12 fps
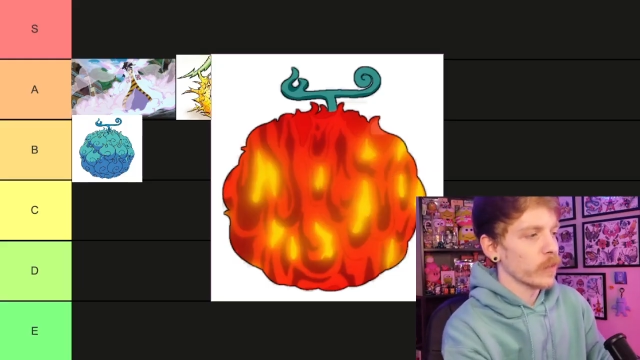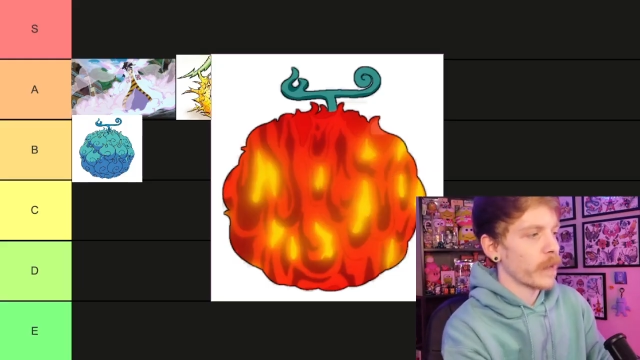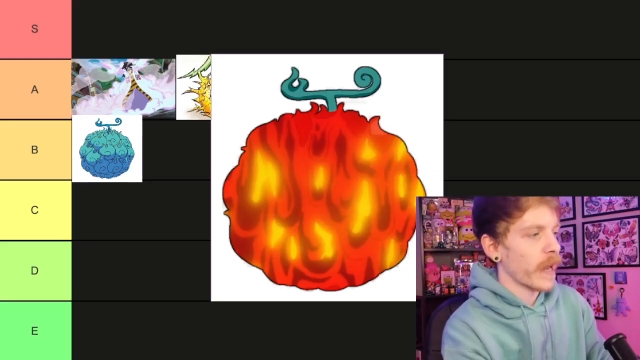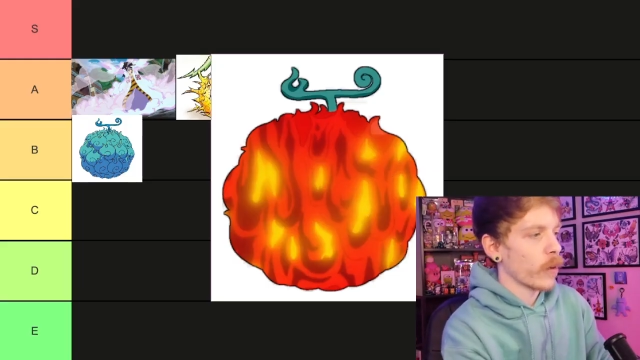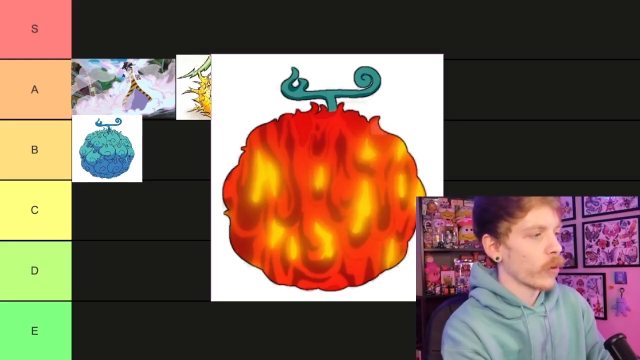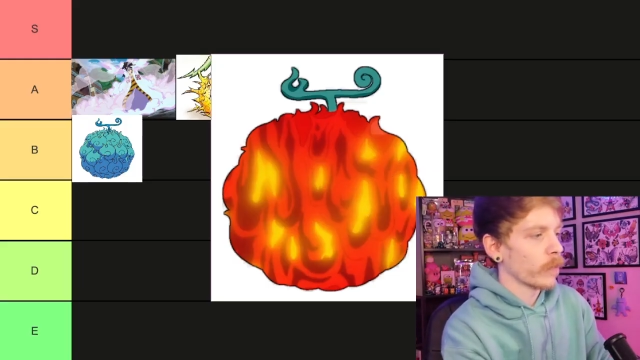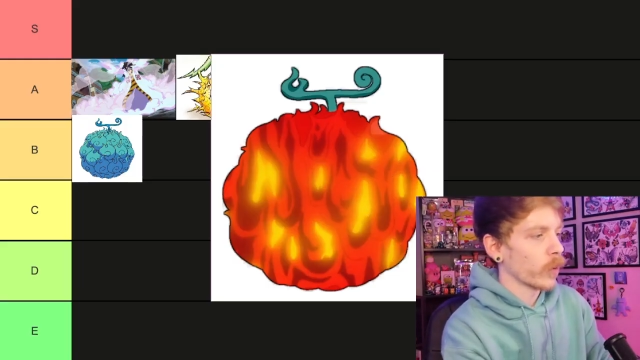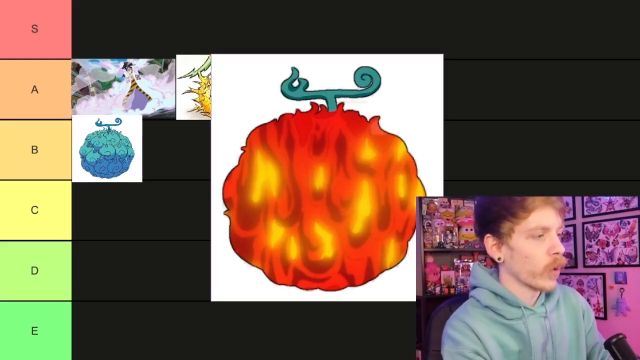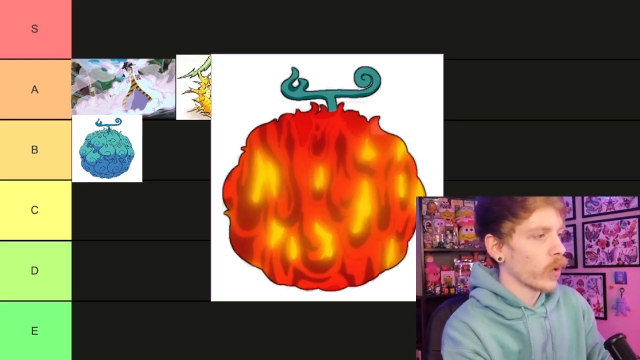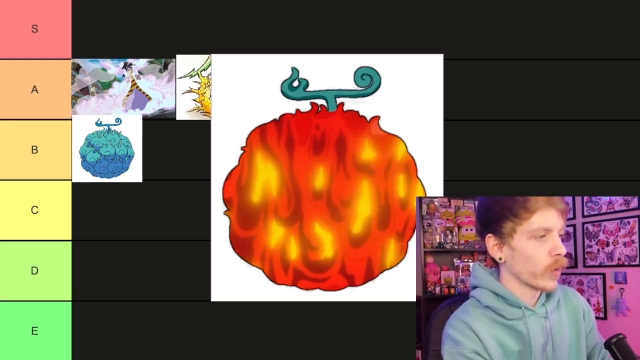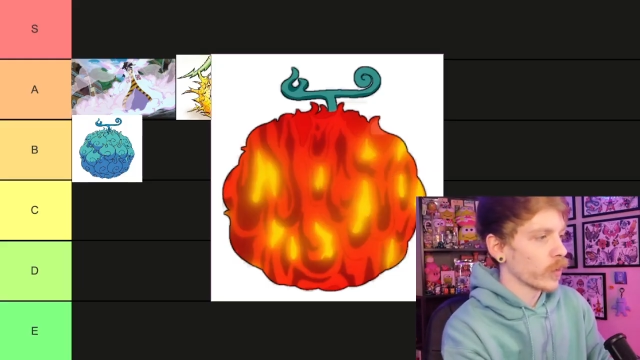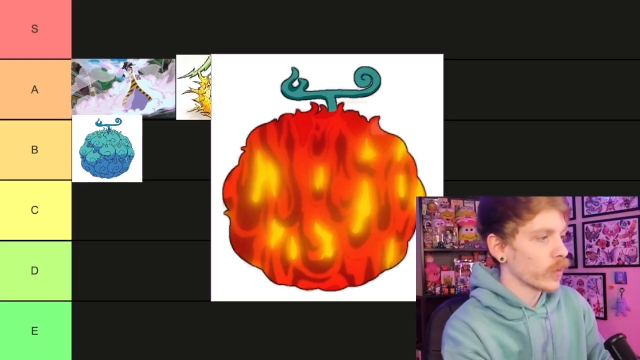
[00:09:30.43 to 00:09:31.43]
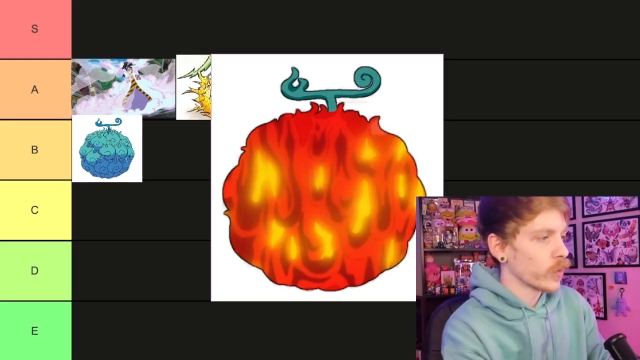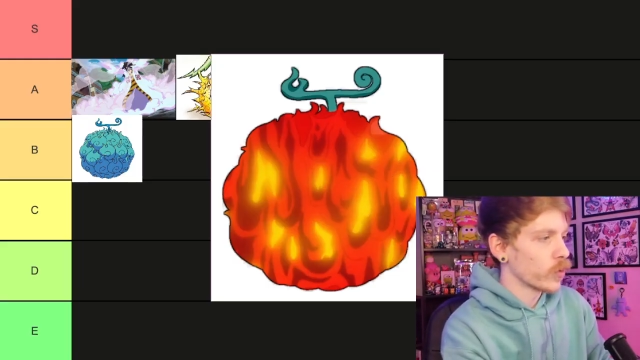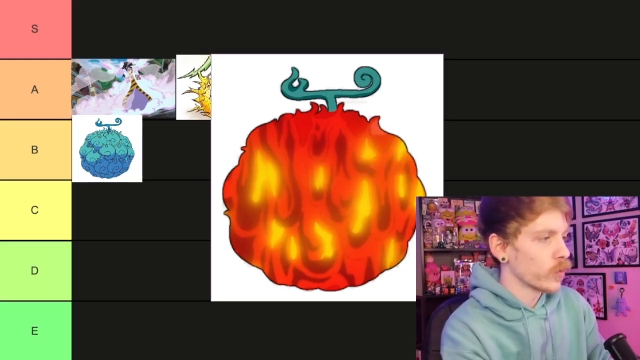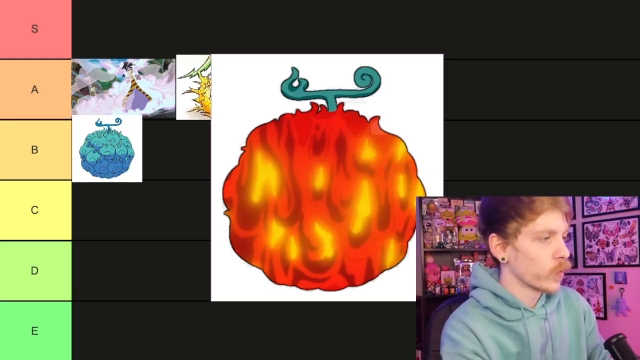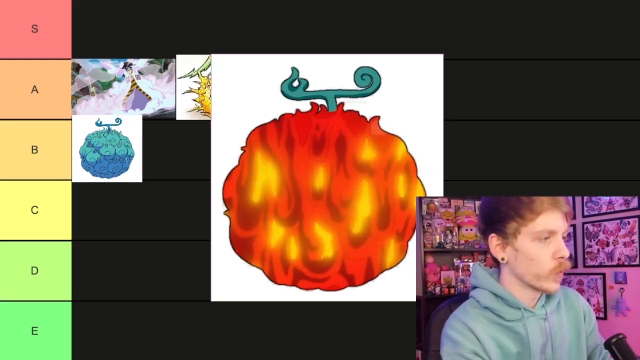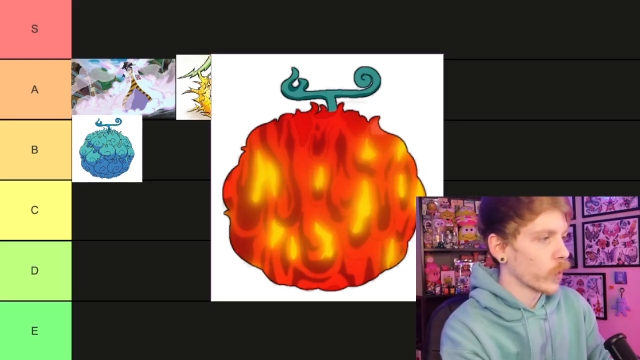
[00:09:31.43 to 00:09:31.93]
power belongs
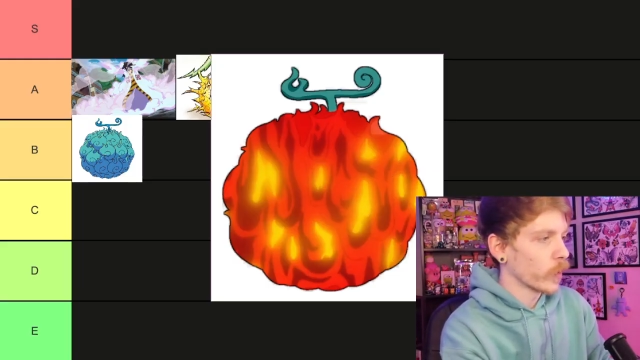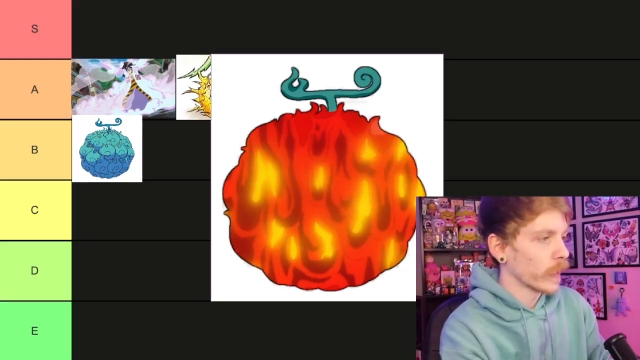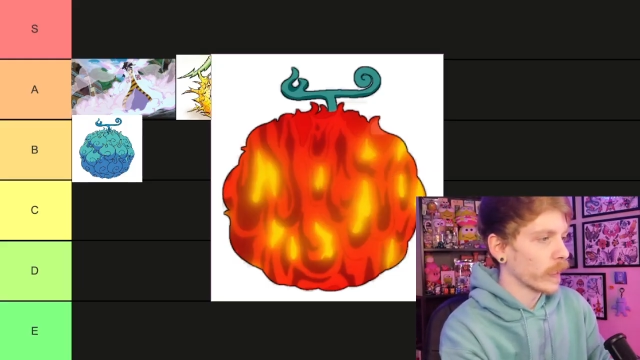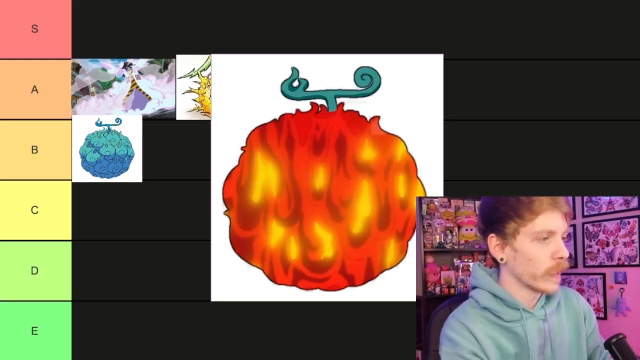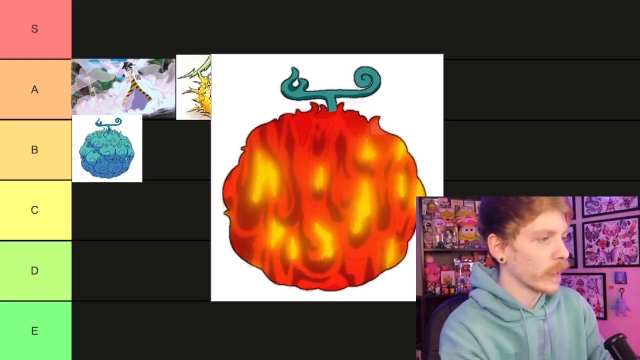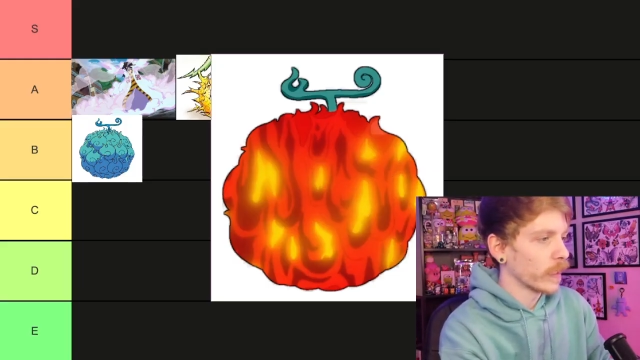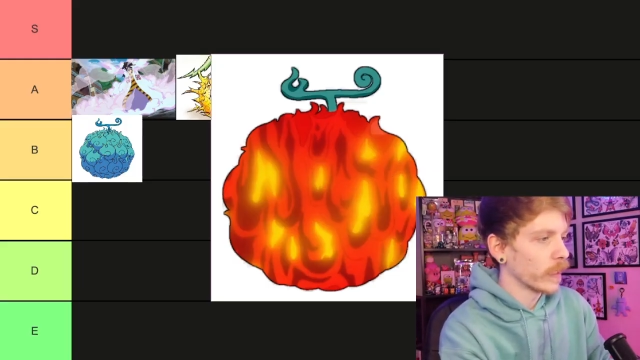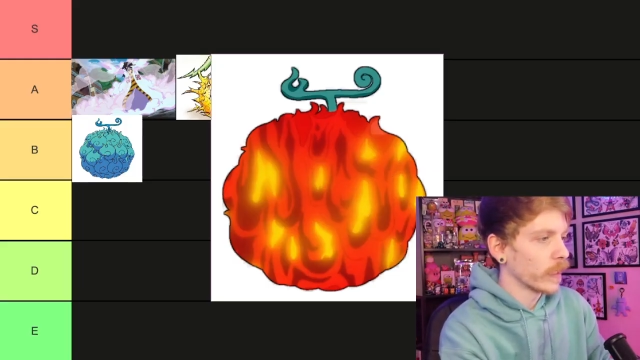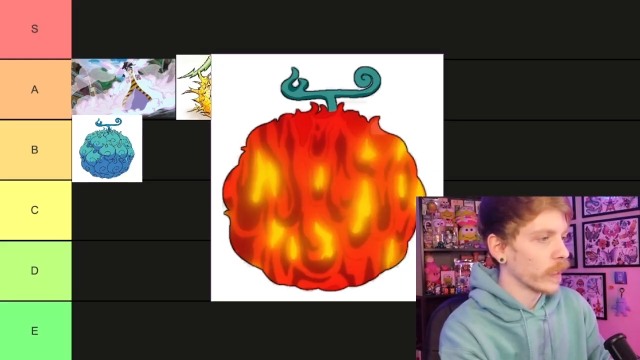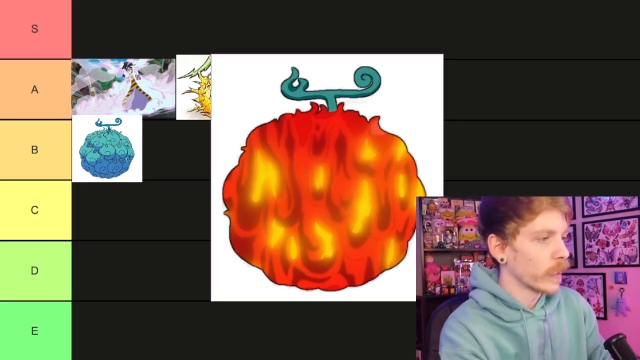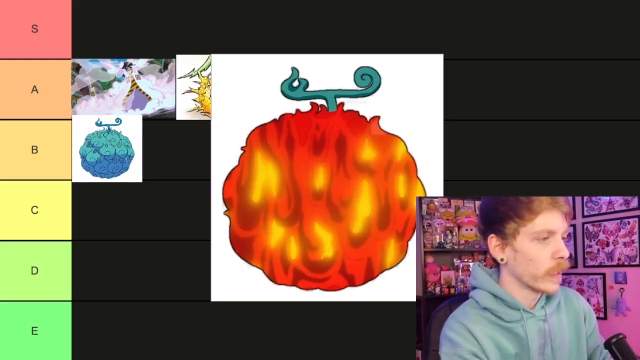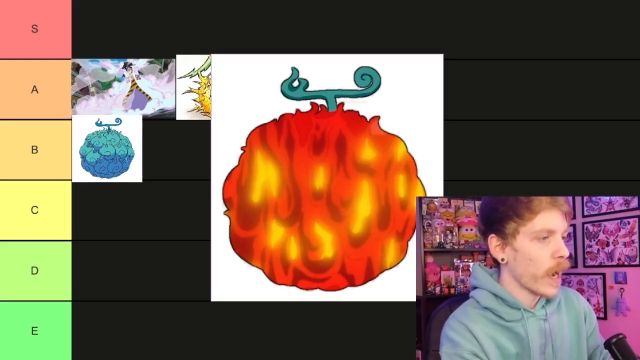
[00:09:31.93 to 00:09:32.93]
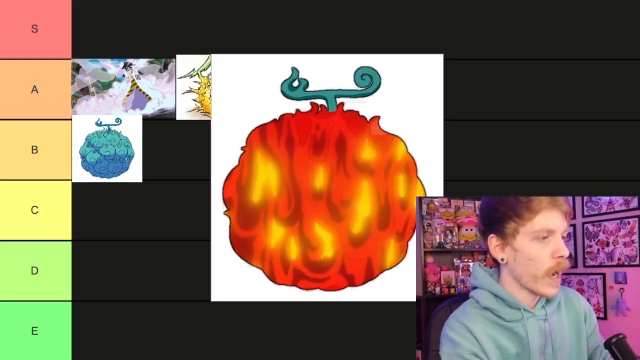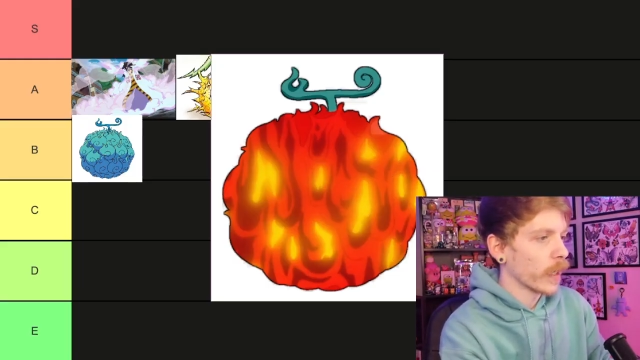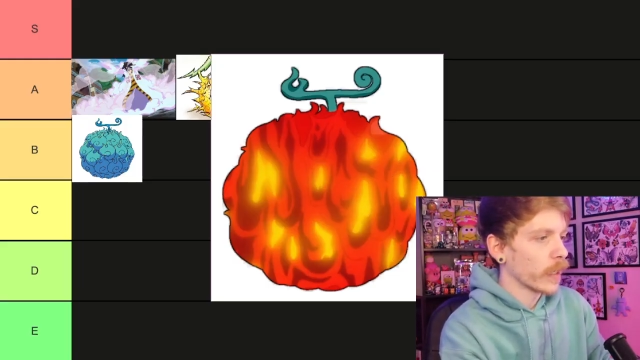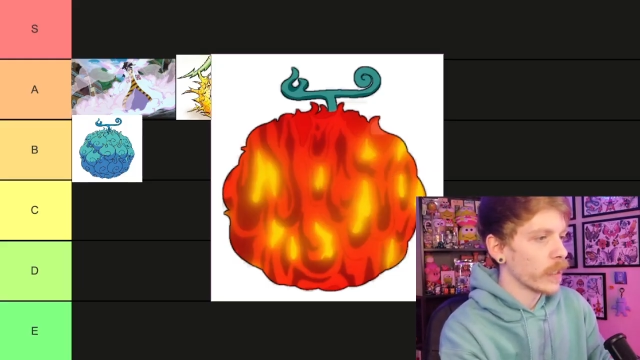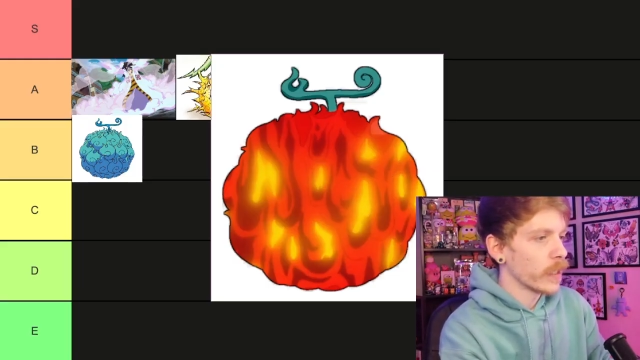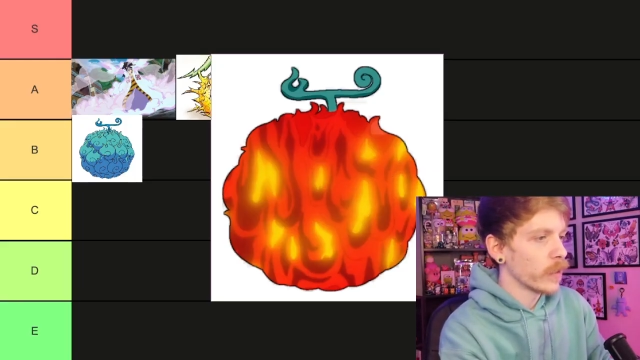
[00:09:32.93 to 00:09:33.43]
to currently
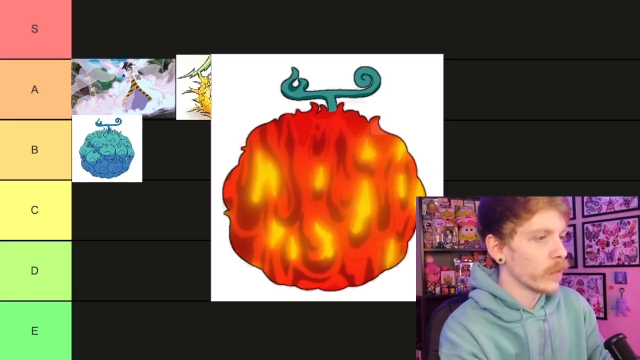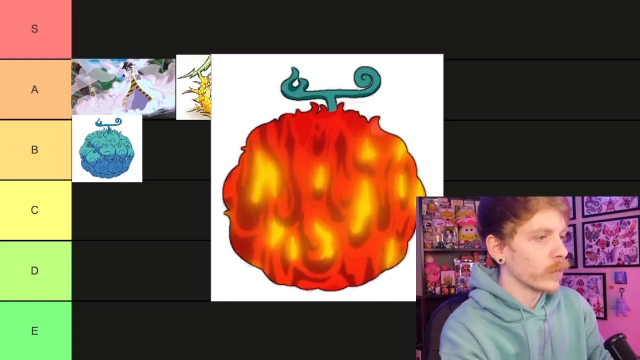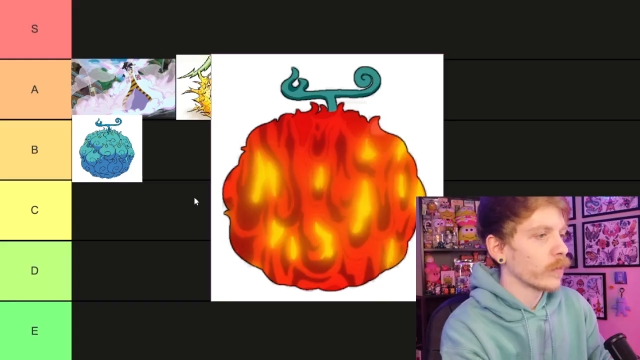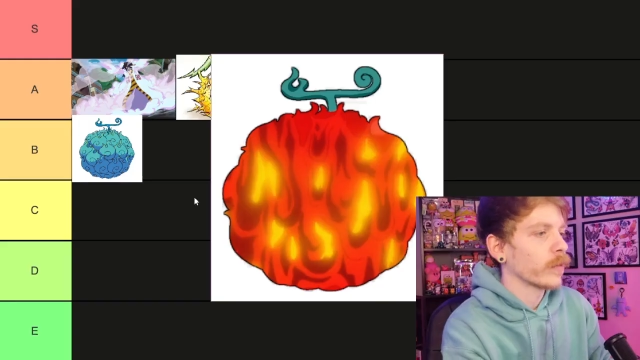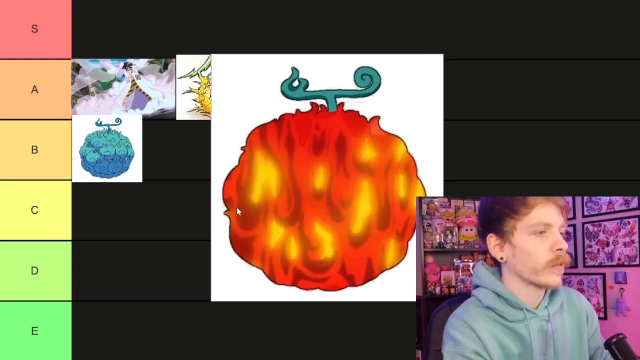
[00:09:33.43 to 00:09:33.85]
Akainu,